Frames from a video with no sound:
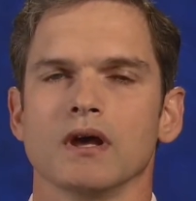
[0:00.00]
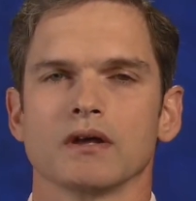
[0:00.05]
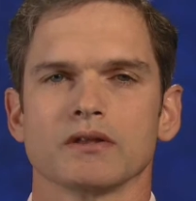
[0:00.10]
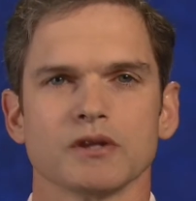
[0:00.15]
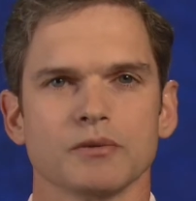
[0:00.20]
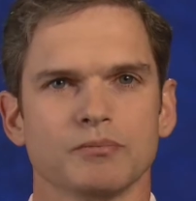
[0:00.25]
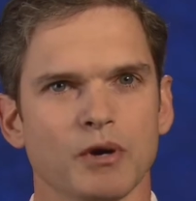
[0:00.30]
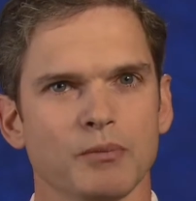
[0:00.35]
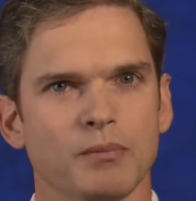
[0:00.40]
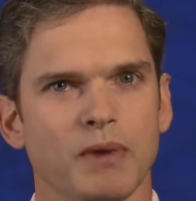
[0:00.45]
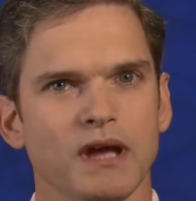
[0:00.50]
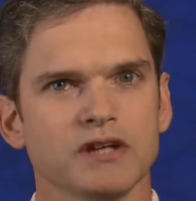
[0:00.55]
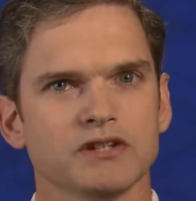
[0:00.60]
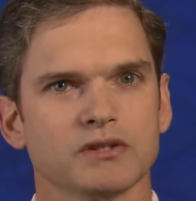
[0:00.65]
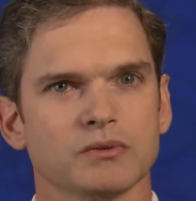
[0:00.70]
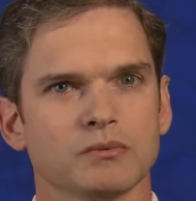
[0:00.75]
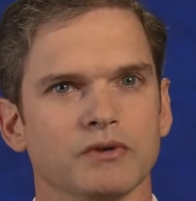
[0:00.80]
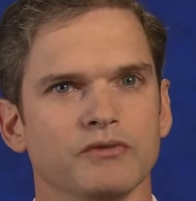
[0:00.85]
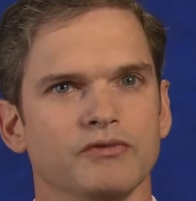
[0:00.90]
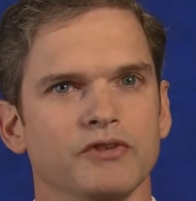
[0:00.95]
The
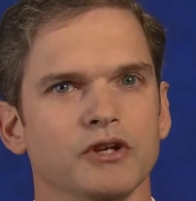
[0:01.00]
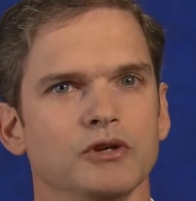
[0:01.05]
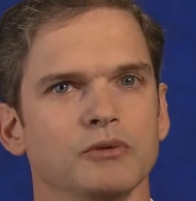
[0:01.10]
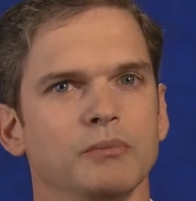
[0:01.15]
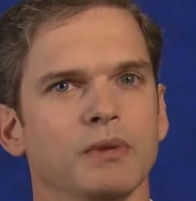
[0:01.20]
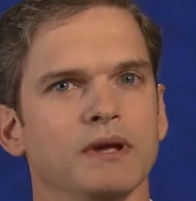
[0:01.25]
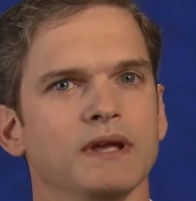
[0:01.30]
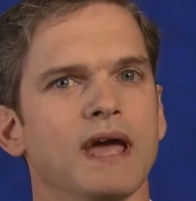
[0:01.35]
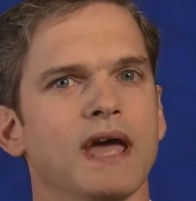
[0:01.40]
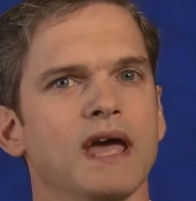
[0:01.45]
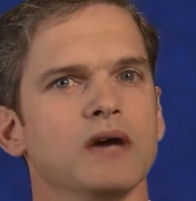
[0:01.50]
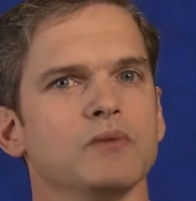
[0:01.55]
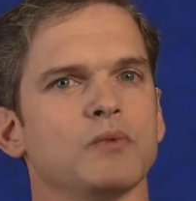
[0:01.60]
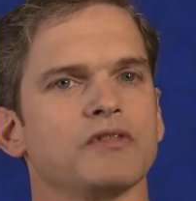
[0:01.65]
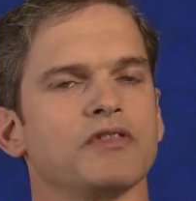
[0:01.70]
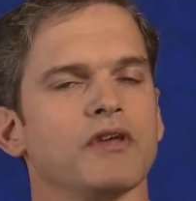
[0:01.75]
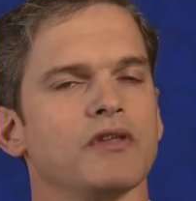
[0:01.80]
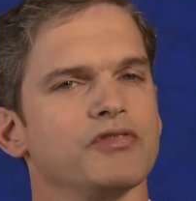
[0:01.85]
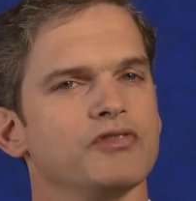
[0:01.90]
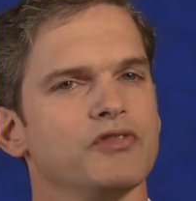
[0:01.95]
Probation Review began
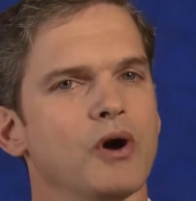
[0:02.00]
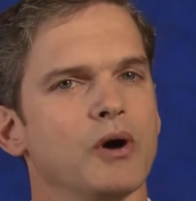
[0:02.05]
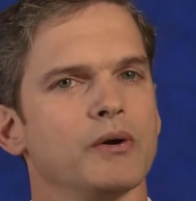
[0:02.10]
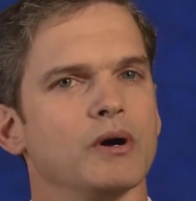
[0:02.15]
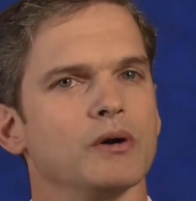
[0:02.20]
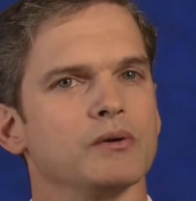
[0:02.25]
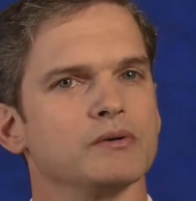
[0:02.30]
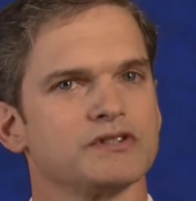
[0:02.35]
with a thorough